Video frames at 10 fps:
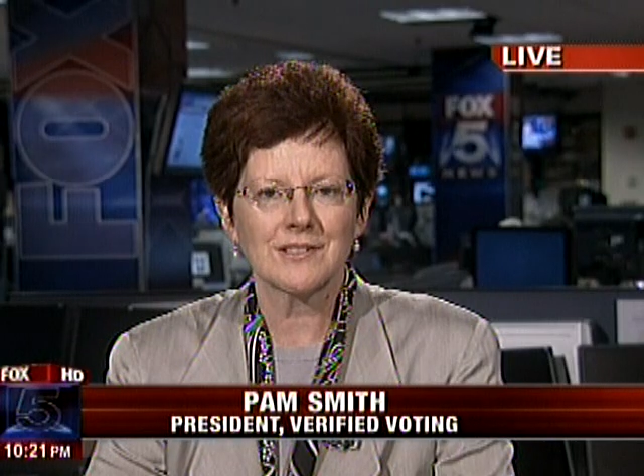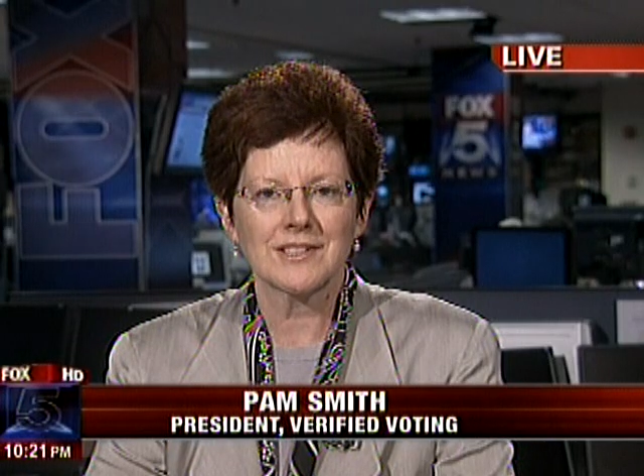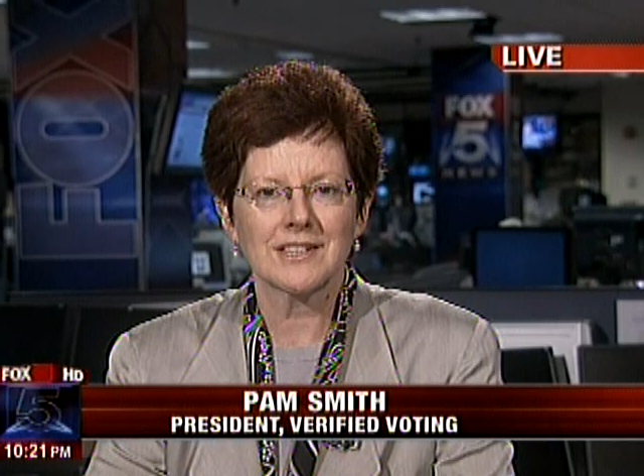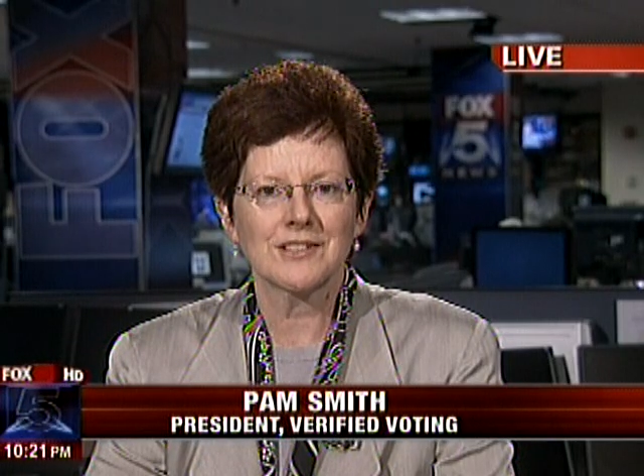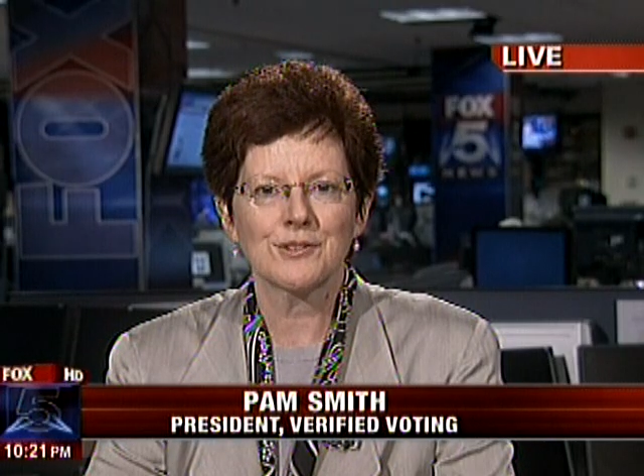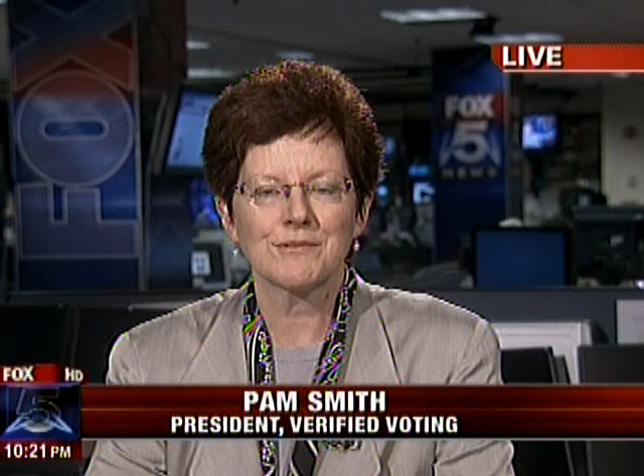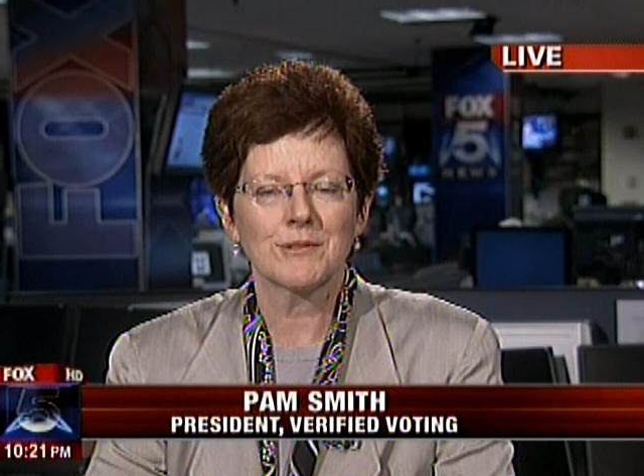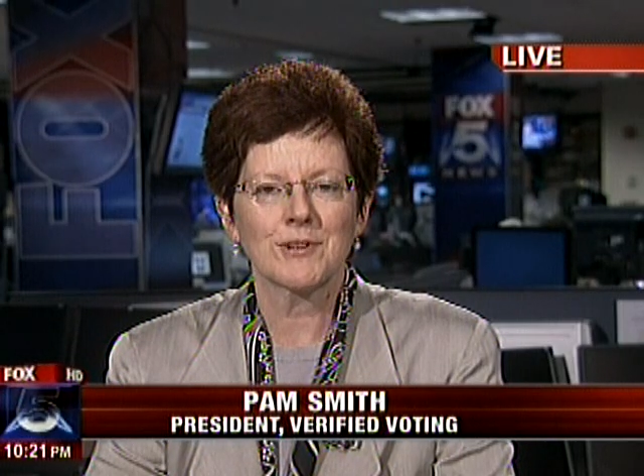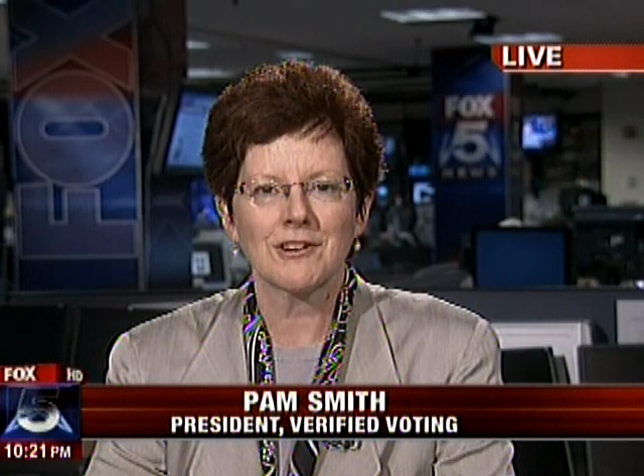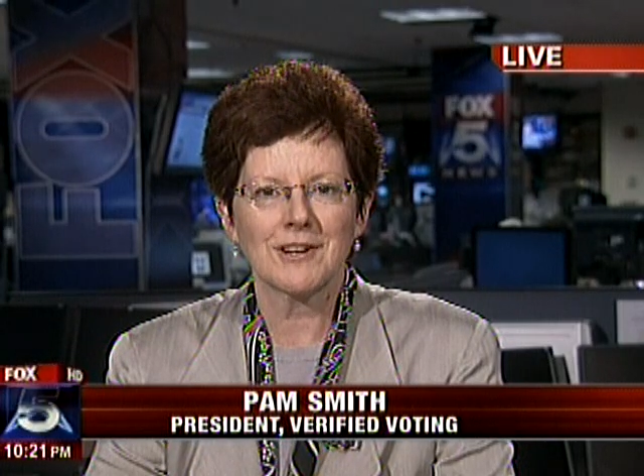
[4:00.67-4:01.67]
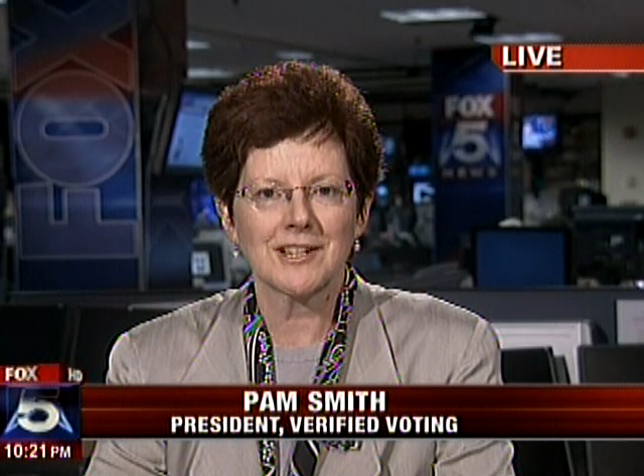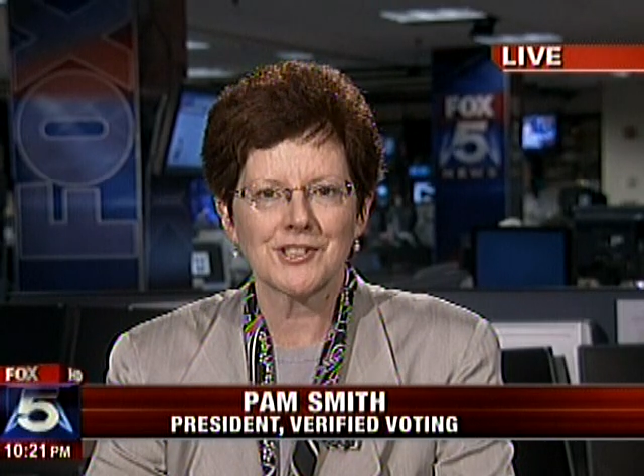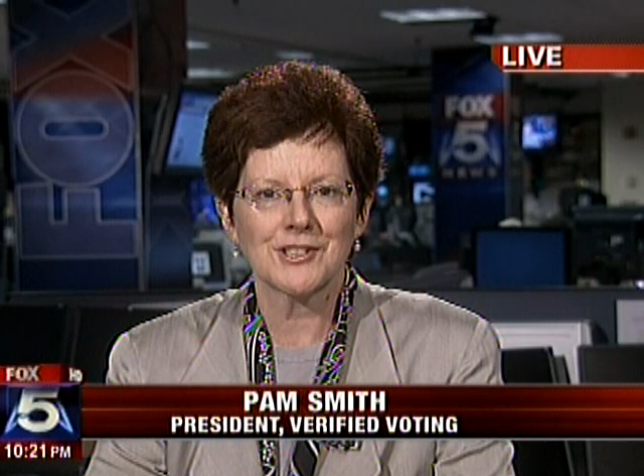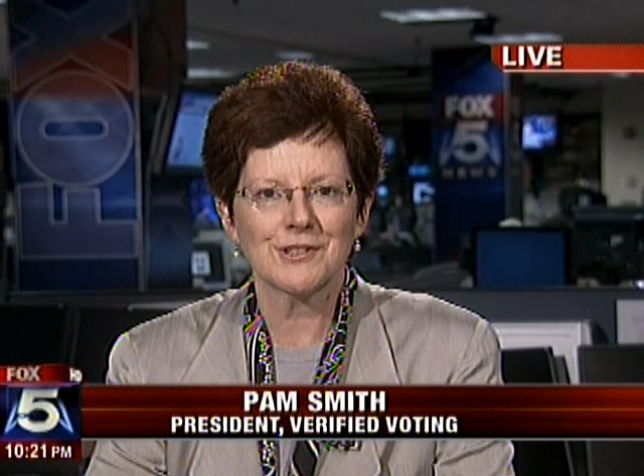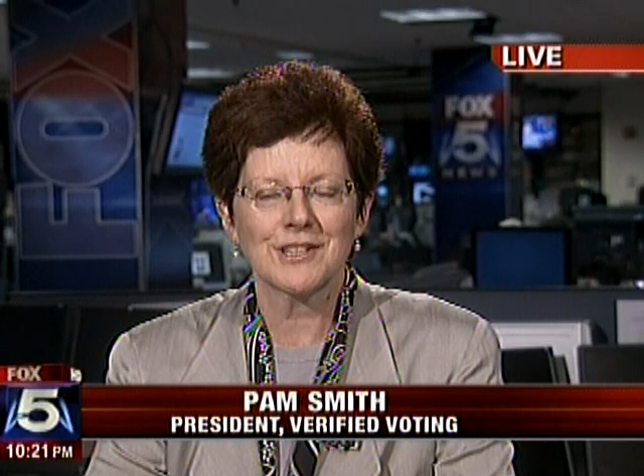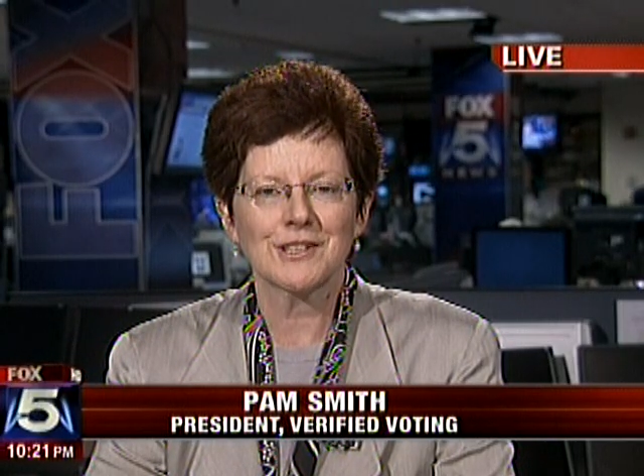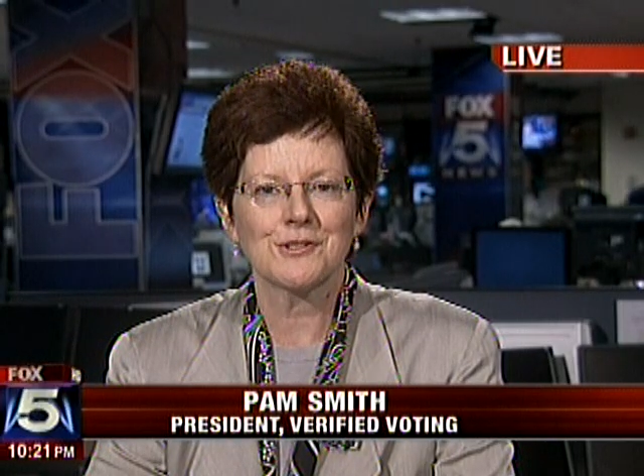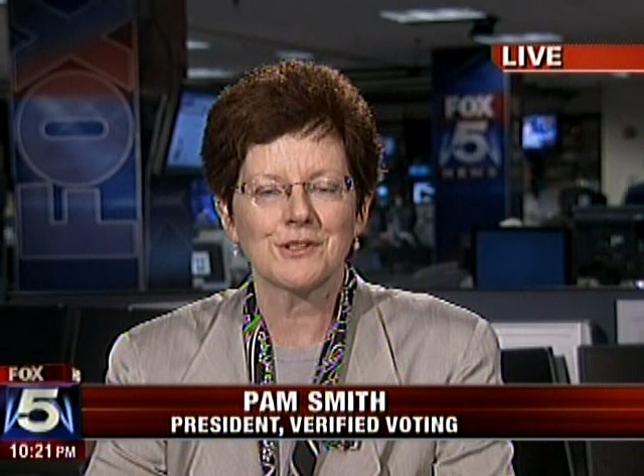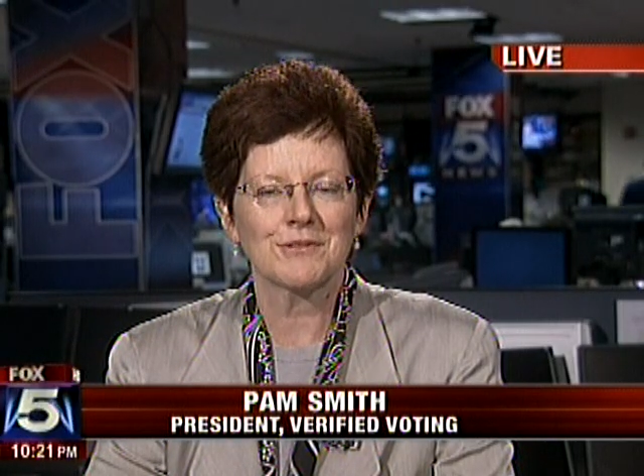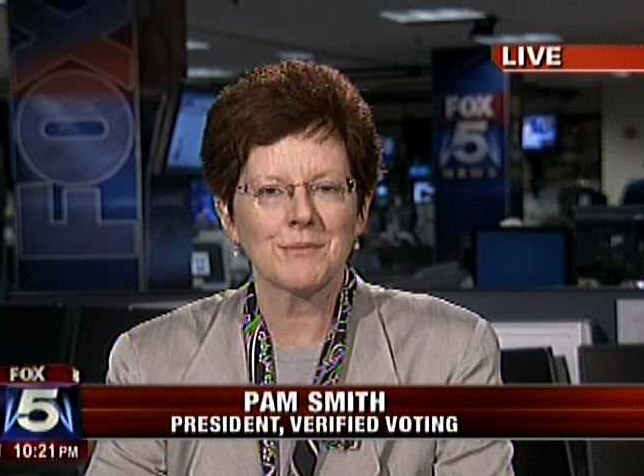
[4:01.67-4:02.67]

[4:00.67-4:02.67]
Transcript: or they can do it from Karachi, or they can do it